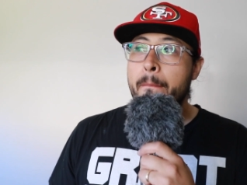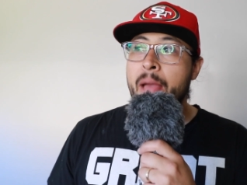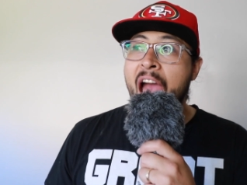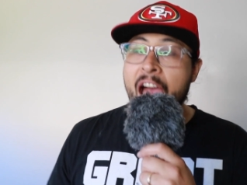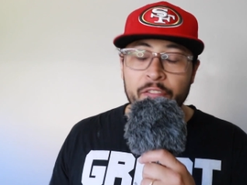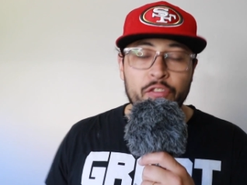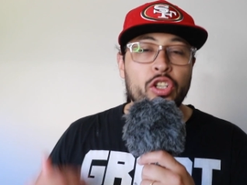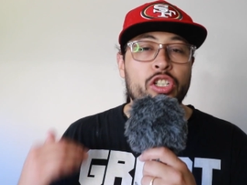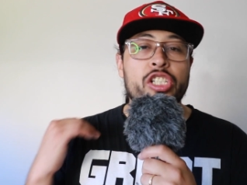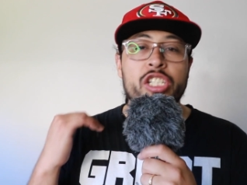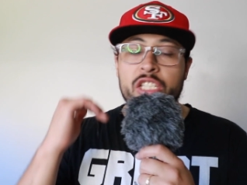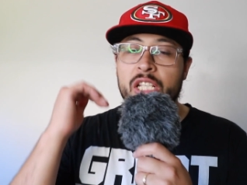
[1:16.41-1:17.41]
after,
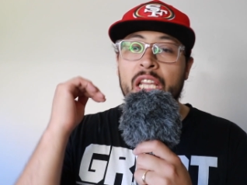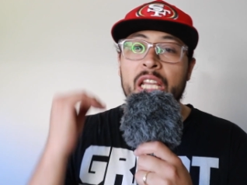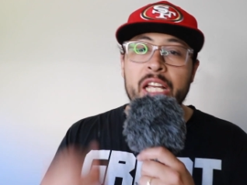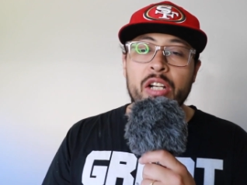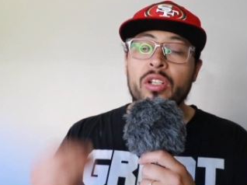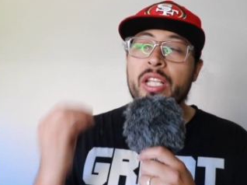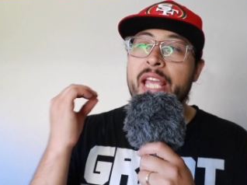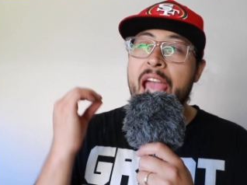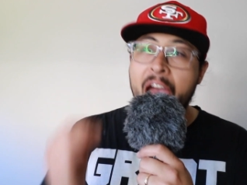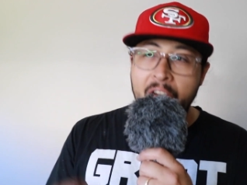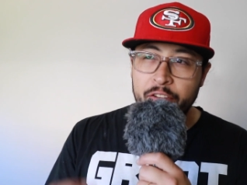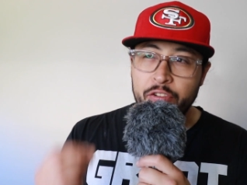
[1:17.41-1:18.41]
just literally
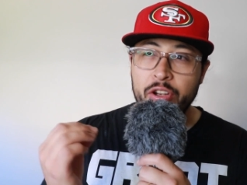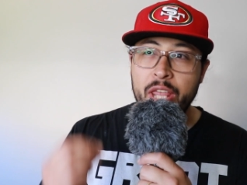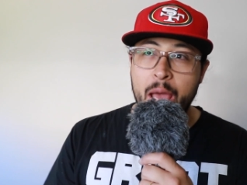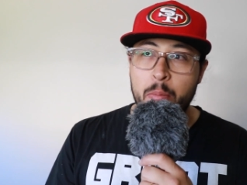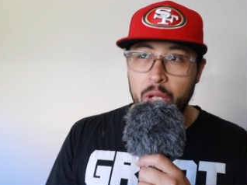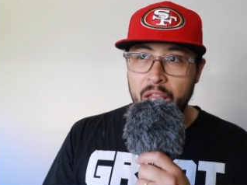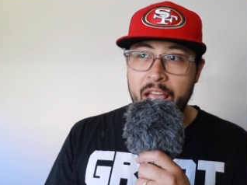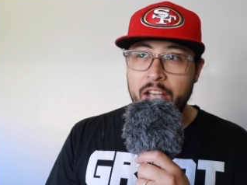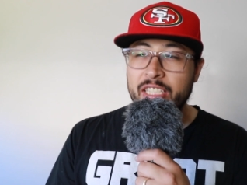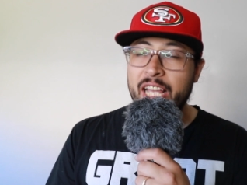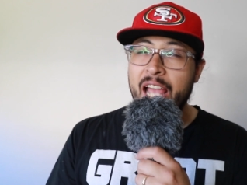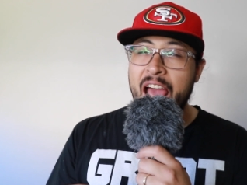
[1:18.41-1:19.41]
after that play, I
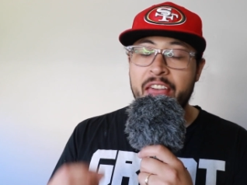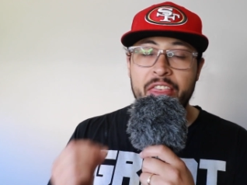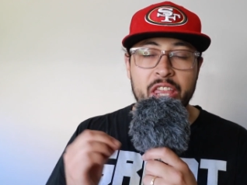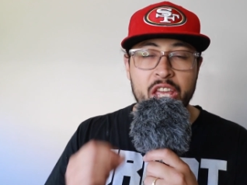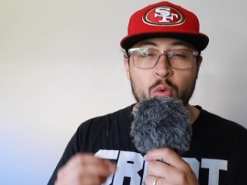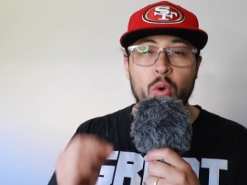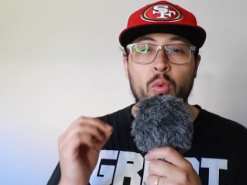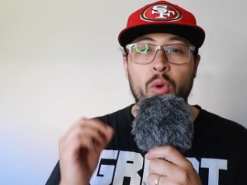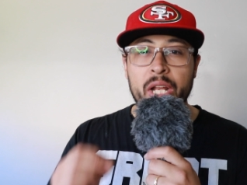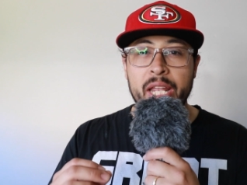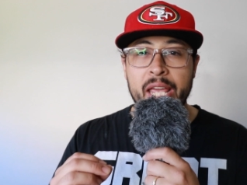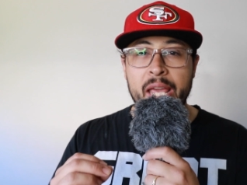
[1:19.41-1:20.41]
was like, I think we're
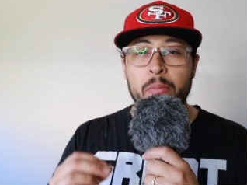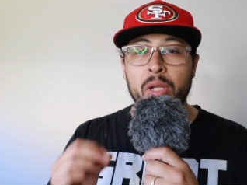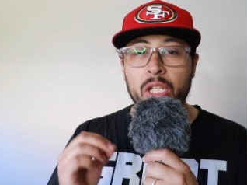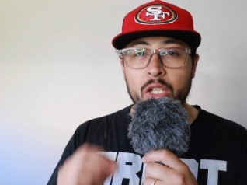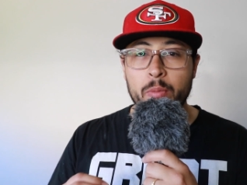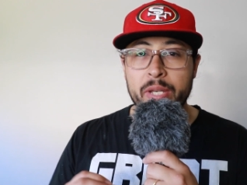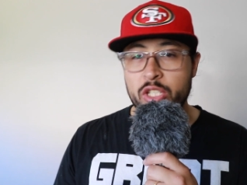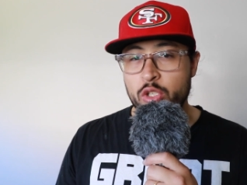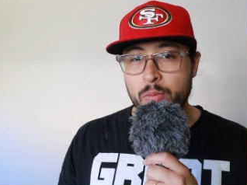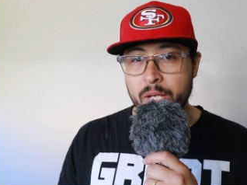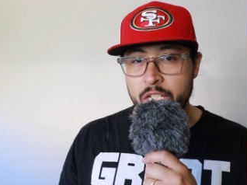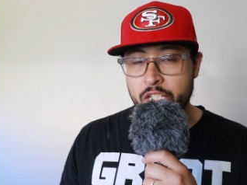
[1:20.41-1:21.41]
running him a little bit too
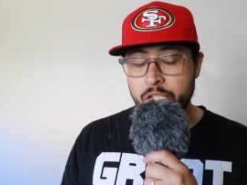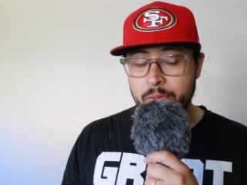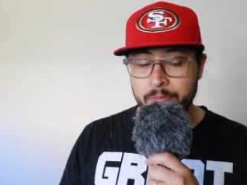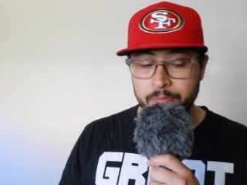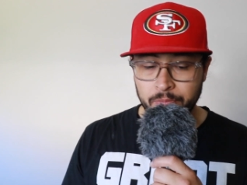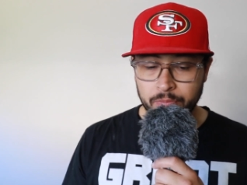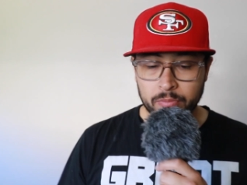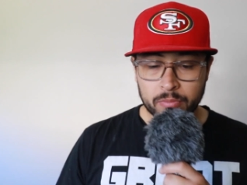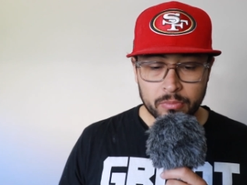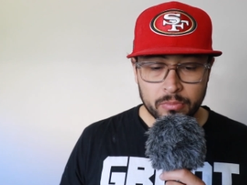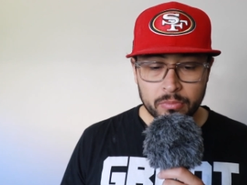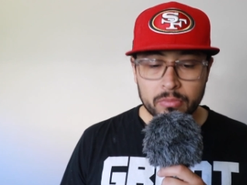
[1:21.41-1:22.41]
much.
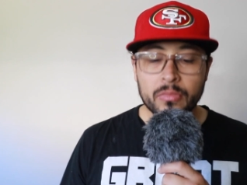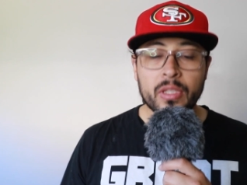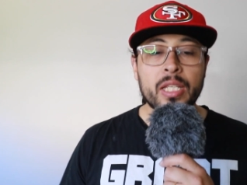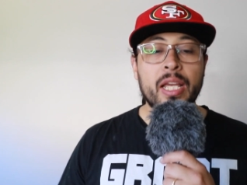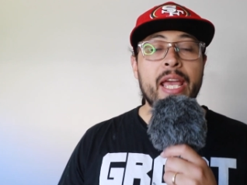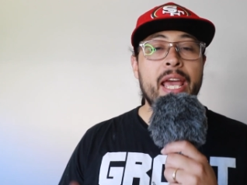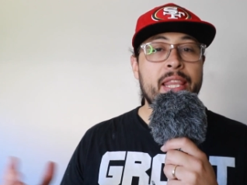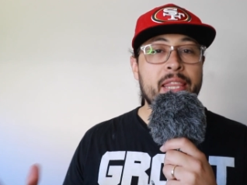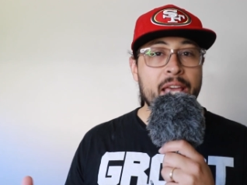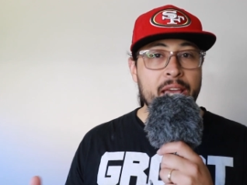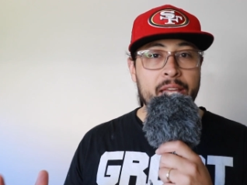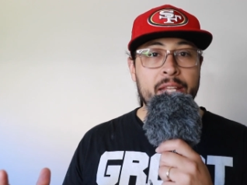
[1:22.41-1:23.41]
And
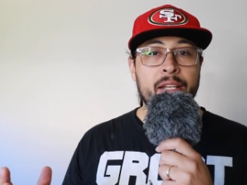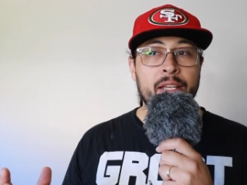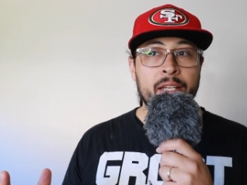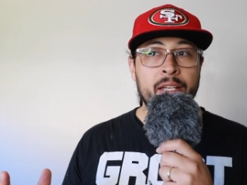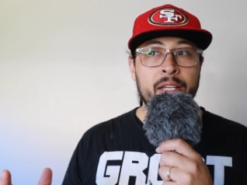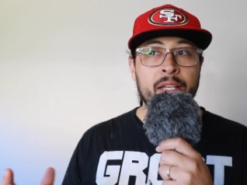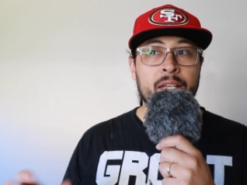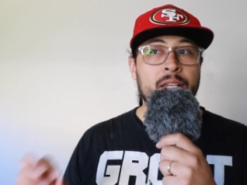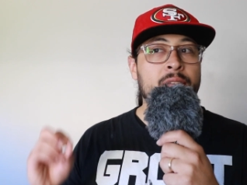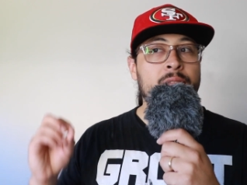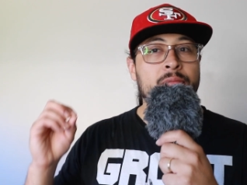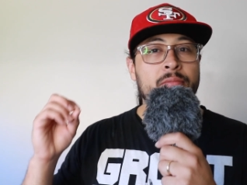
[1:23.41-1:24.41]
then
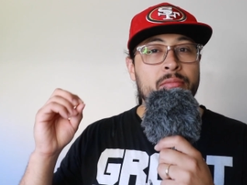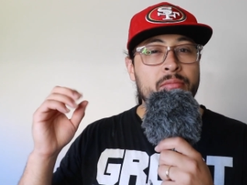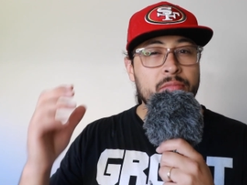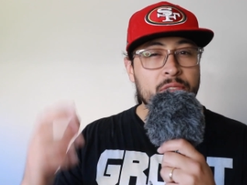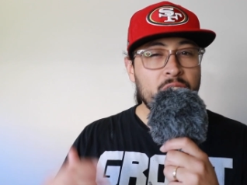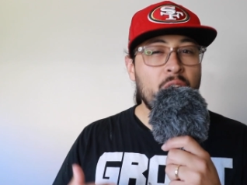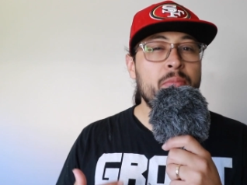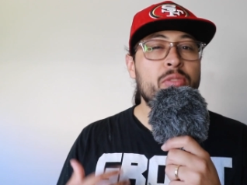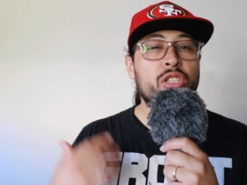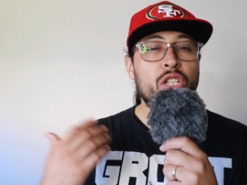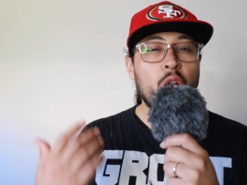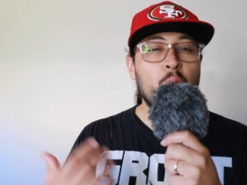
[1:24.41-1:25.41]
saw him
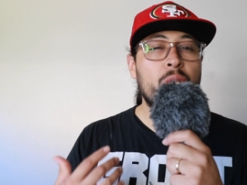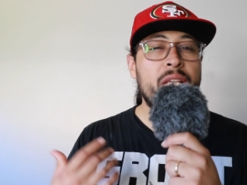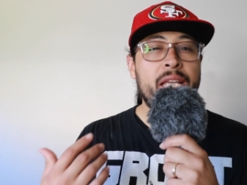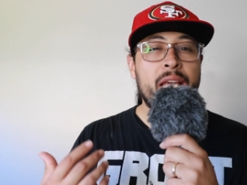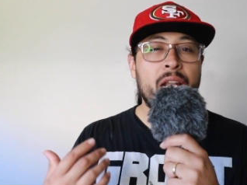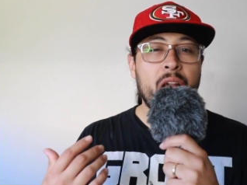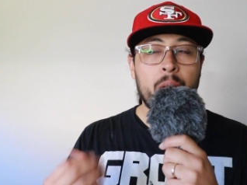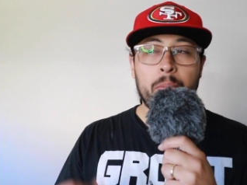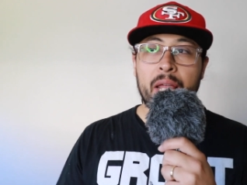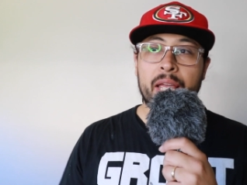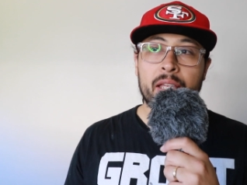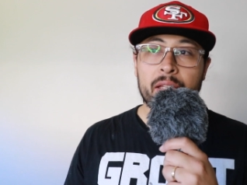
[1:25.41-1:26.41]
slowly get up,
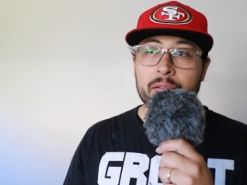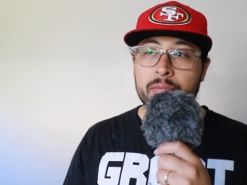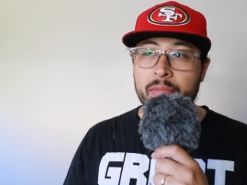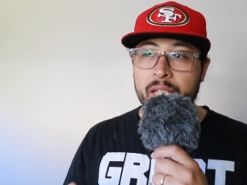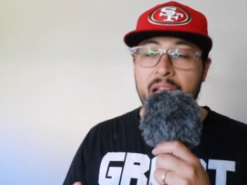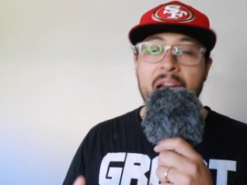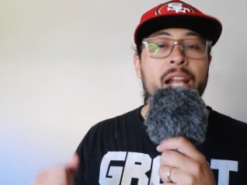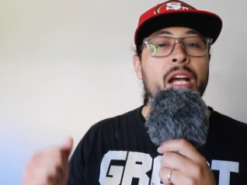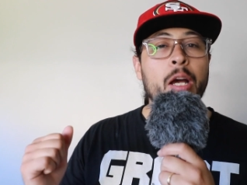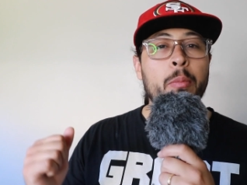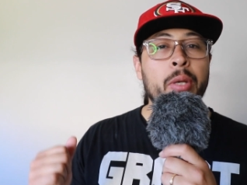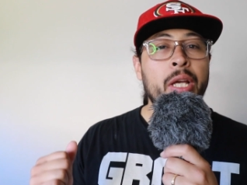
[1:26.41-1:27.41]
like got
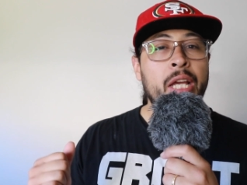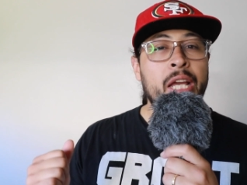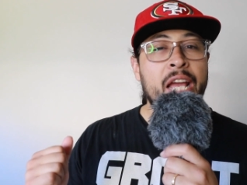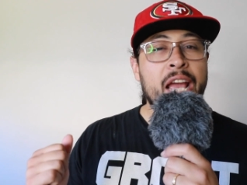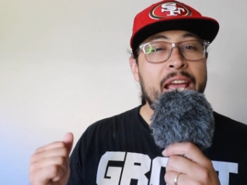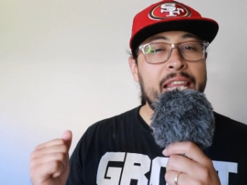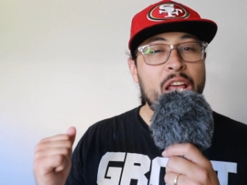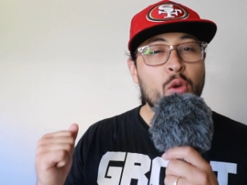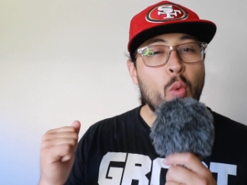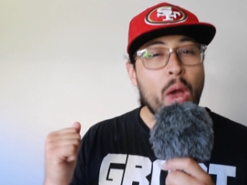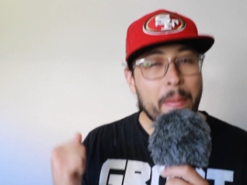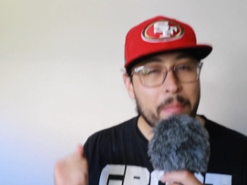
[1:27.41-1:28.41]
up and
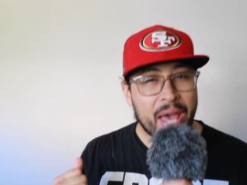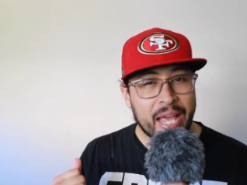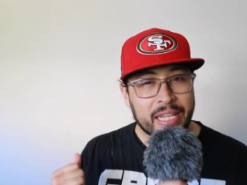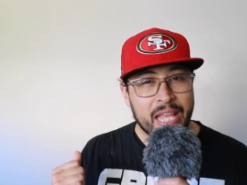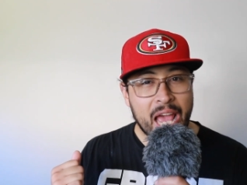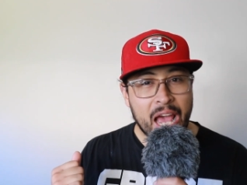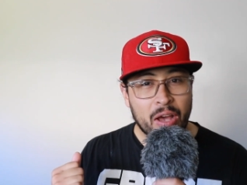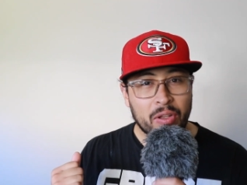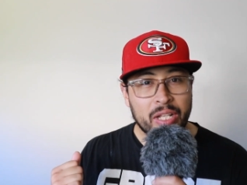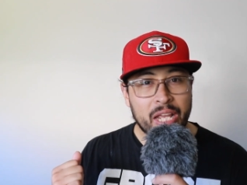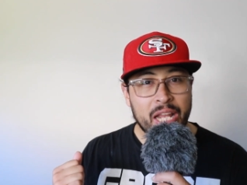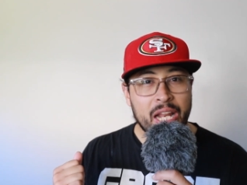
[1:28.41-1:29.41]
then went back
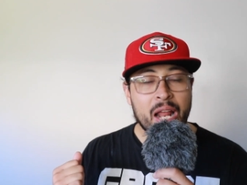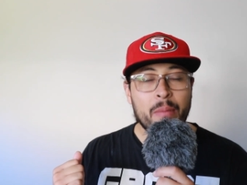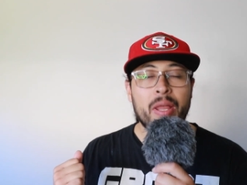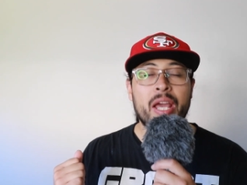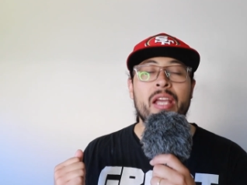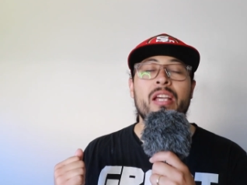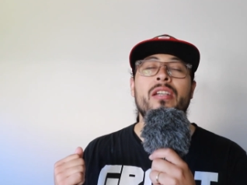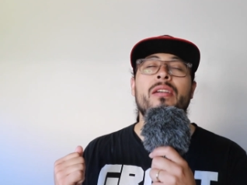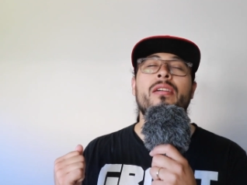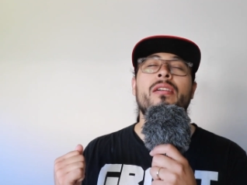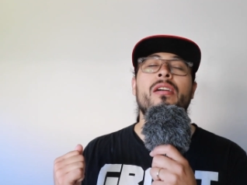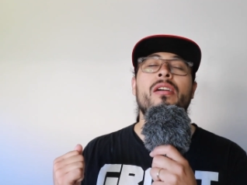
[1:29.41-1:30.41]
down. And then I'm like,
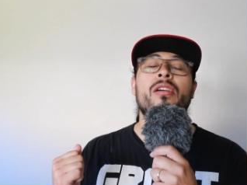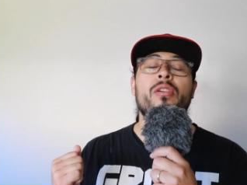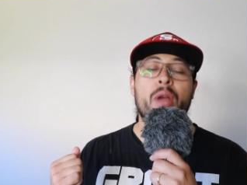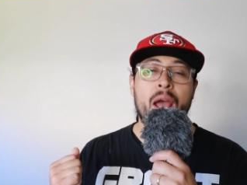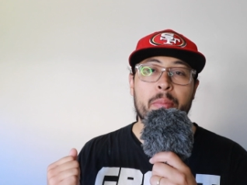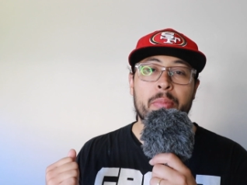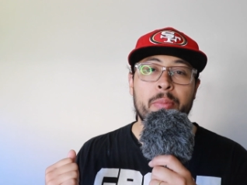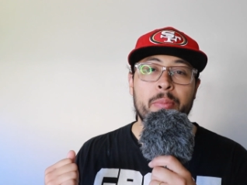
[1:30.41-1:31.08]
crap,